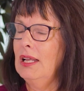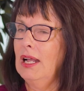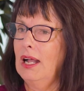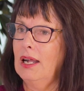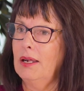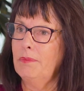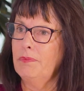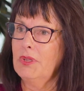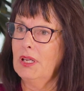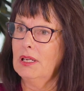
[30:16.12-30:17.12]

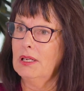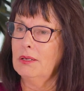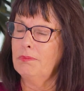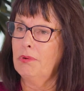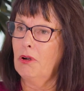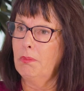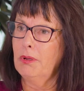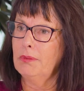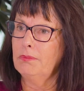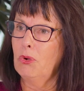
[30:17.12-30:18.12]

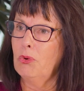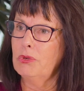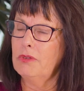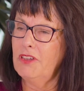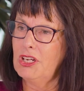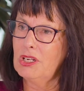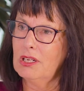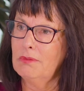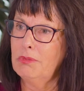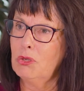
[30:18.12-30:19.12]
problem or
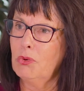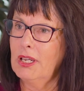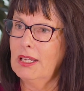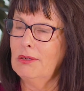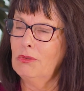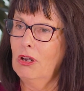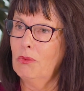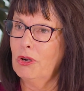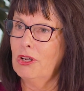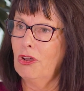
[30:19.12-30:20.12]
division
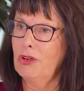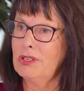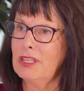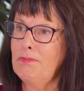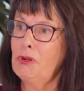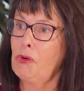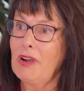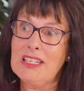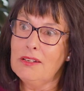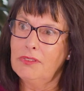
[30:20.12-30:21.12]
between what are known as the
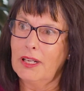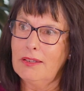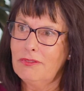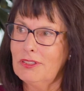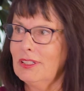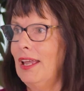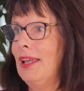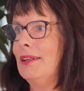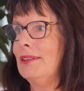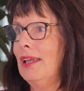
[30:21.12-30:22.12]
progressive left
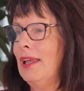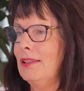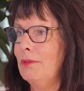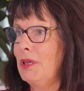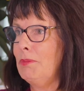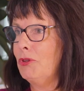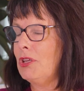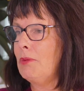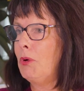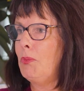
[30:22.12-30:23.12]
and the people who came. Well,